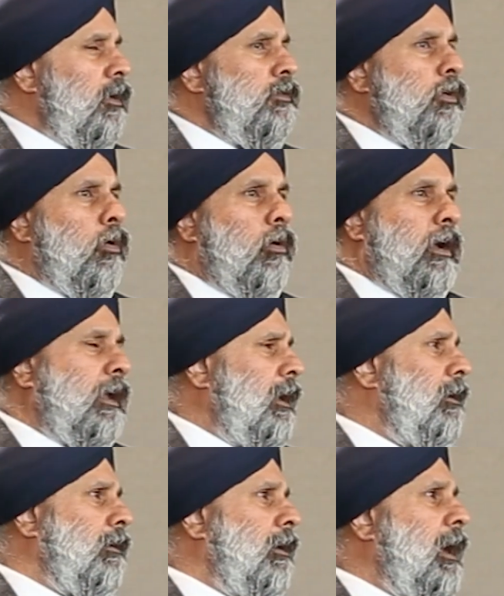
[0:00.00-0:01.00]
So
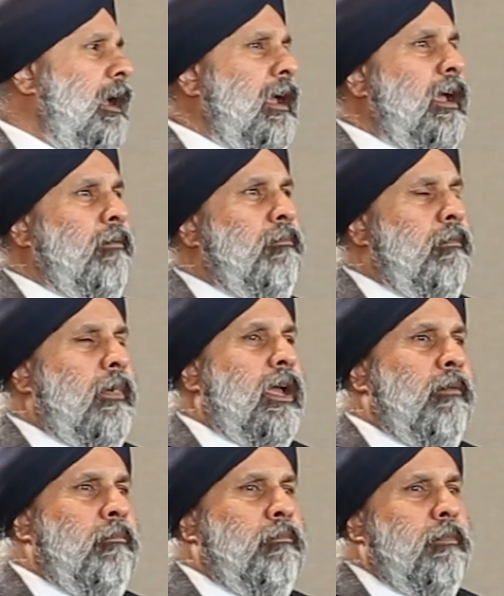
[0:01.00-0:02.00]
again,
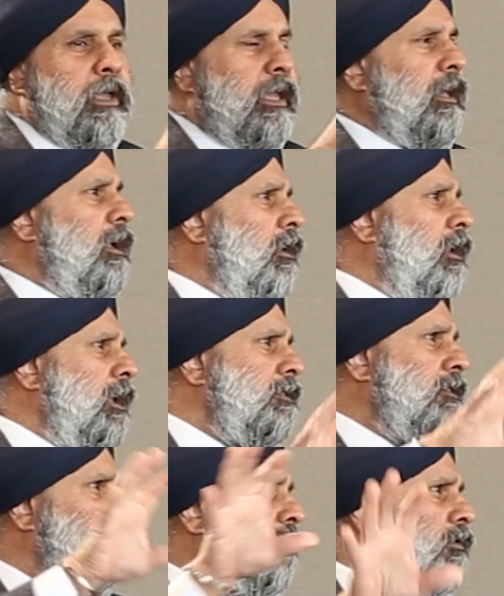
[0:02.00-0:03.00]
I'm hitting
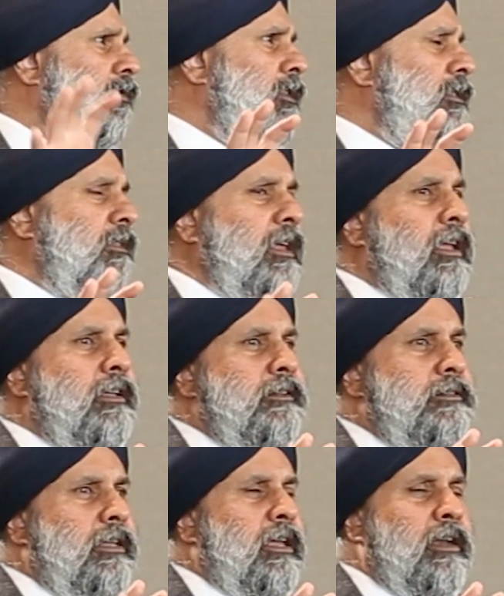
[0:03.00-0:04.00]
lots of different
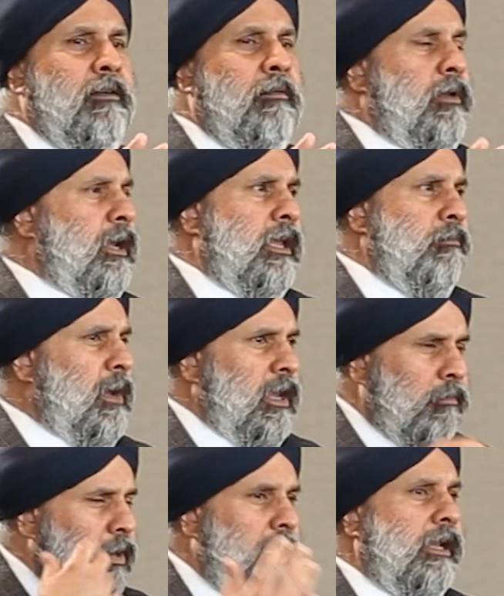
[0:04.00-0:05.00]
things, and again, my
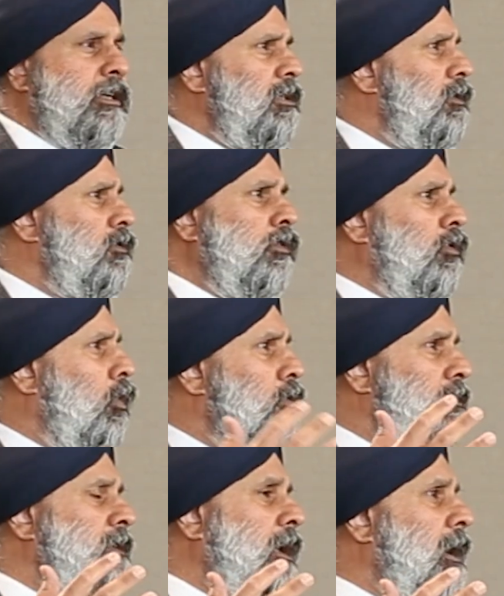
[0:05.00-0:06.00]
apologies to
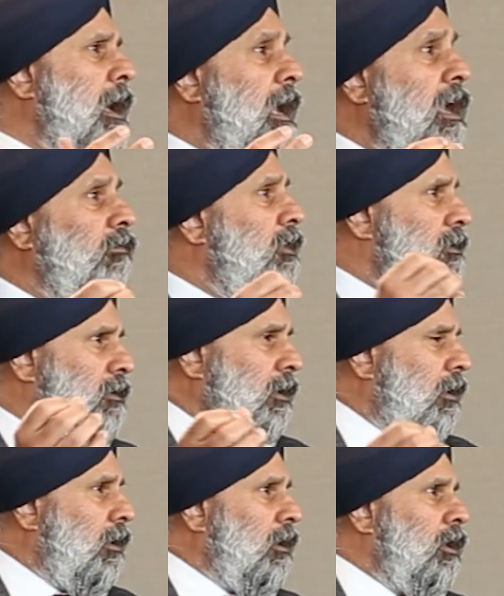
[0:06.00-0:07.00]
those that I haven't,
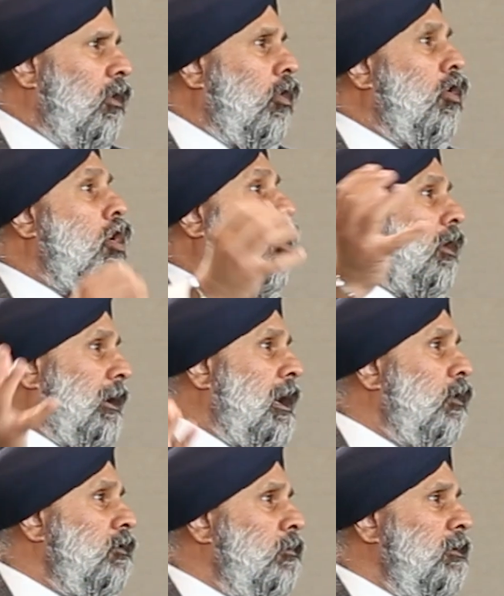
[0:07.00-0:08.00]
called
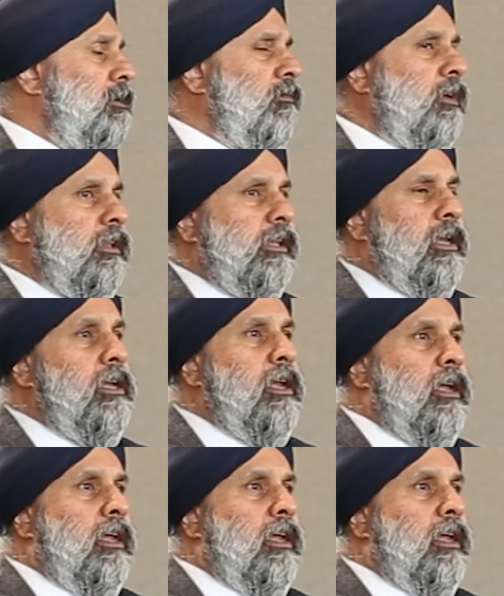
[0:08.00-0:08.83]
out specifically.